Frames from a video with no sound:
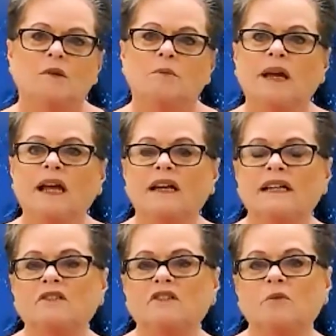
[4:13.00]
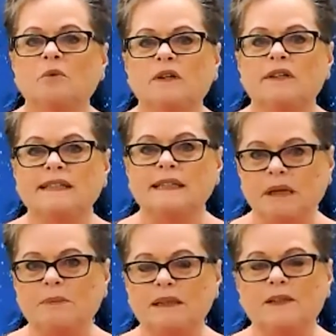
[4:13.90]
behind the words that
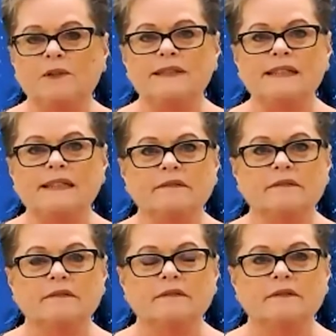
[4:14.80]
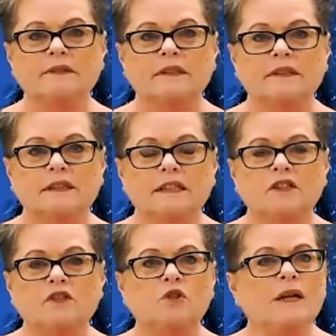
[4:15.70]
people are using,
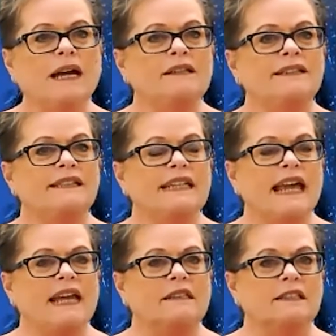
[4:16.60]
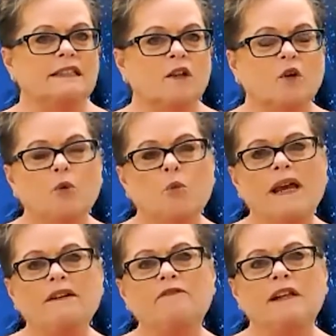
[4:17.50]
to understand
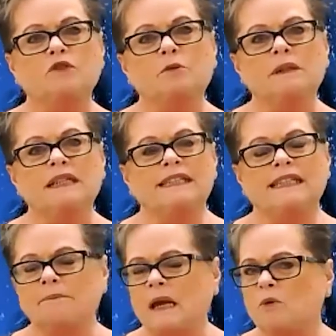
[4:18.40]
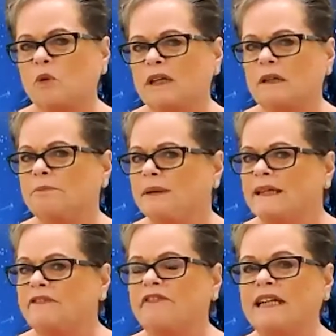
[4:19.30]
when vulnerability may well be
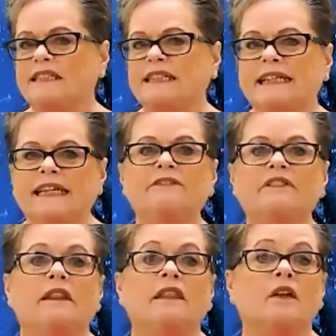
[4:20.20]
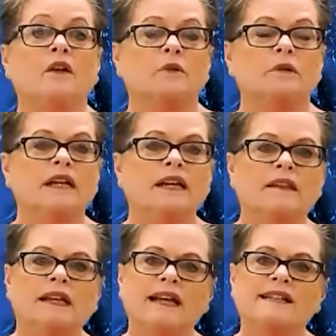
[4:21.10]
a factor, even though
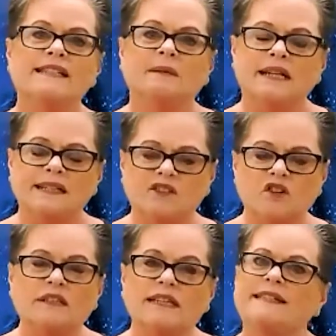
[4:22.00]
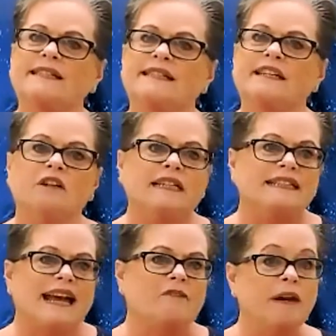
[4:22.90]
the customer is not necessarily
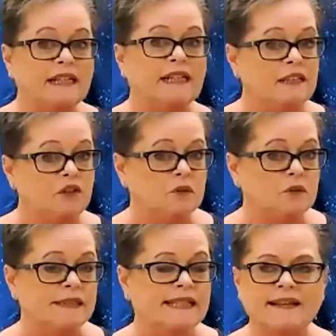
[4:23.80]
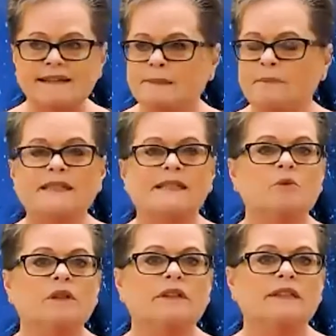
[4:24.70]
directly using explicit
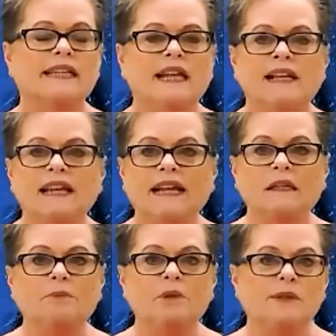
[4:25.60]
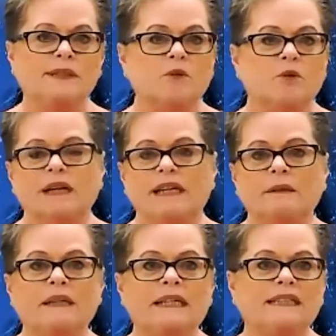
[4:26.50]
words like abuse or
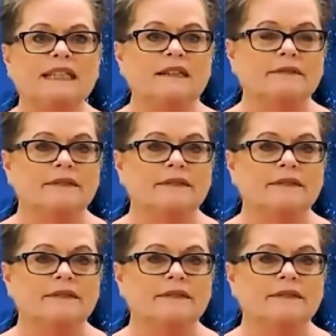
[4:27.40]
inability.